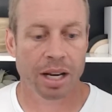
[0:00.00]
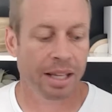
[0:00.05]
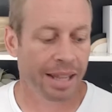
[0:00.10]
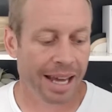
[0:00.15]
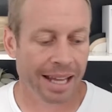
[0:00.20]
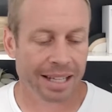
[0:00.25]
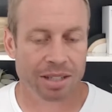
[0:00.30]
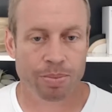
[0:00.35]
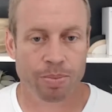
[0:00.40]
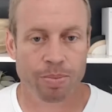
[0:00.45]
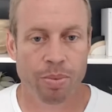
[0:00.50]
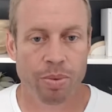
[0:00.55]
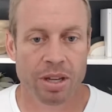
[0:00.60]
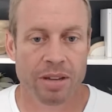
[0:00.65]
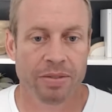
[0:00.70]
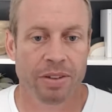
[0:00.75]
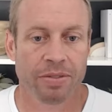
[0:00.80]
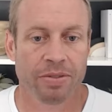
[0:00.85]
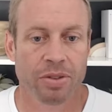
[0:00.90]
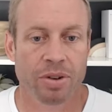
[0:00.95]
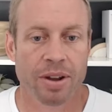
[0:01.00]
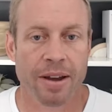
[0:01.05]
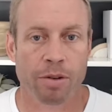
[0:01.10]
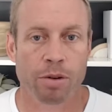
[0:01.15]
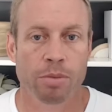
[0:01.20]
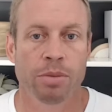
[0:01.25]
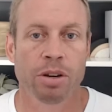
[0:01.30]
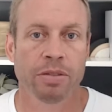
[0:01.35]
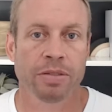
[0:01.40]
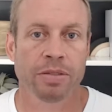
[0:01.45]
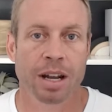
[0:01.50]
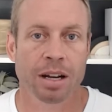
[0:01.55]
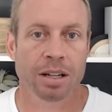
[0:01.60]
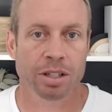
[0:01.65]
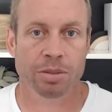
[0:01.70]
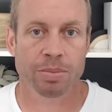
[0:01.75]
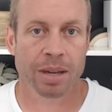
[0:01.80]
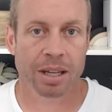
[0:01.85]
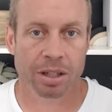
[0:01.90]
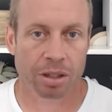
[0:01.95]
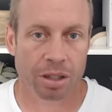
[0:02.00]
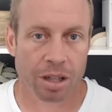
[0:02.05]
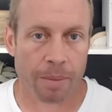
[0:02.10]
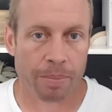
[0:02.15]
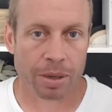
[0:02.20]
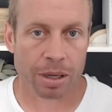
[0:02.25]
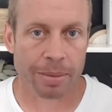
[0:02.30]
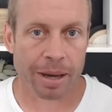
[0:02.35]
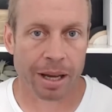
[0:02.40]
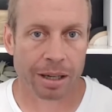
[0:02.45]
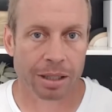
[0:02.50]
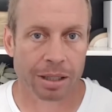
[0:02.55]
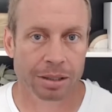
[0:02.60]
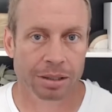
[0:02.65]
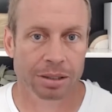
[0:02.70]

And that's, even if you never move, that'll just make your company better.